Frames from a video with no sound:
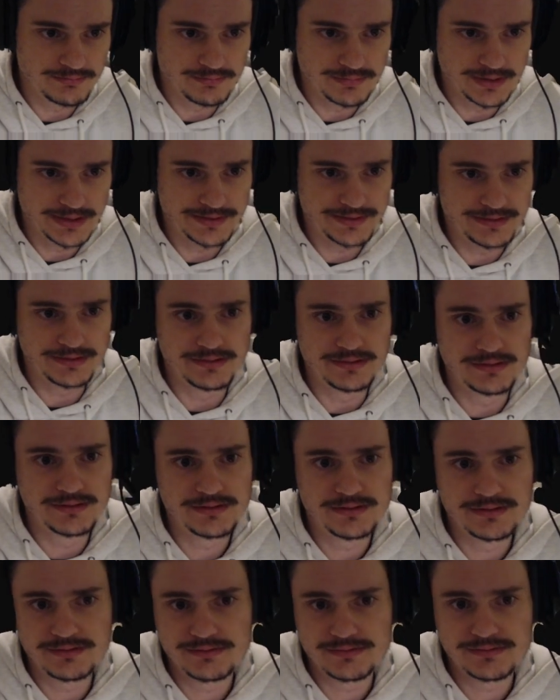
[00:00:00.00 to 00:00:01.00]
Python,
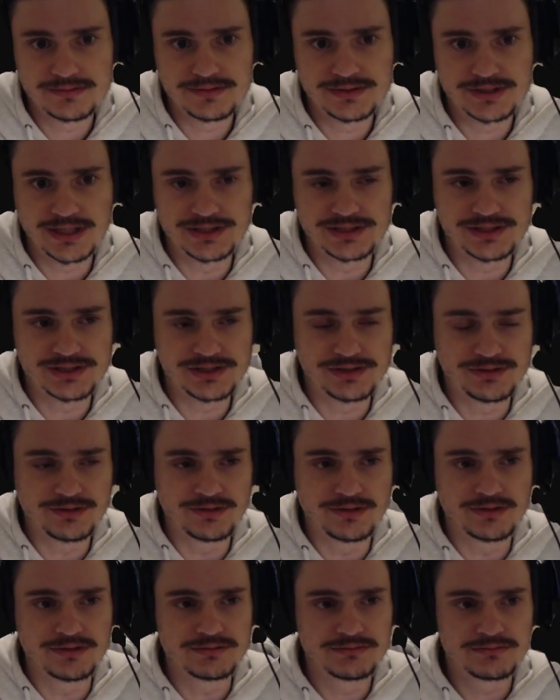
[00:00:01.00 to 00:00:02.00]
change it to
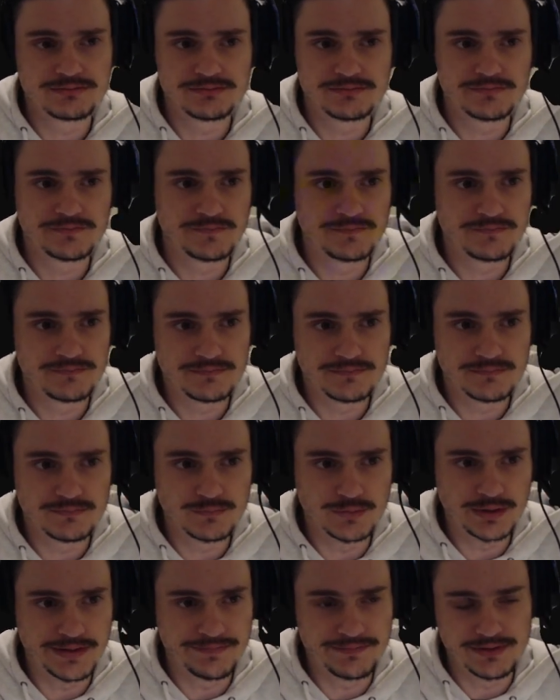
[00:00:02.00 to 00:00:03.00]
your
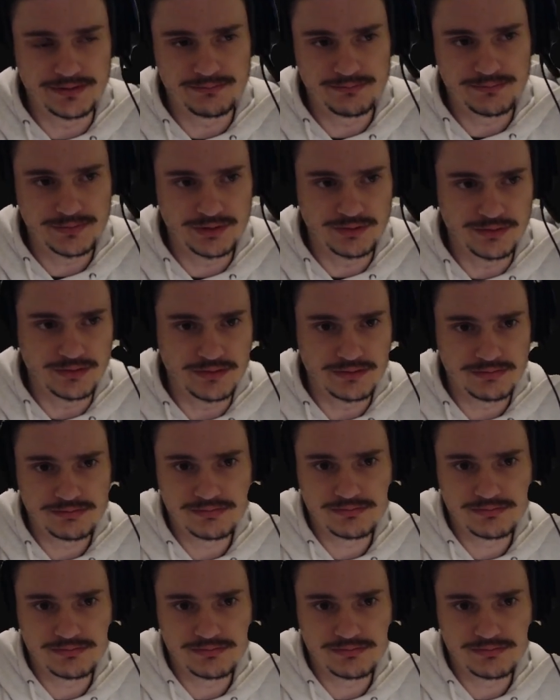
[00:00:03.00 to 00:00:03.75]
whatever your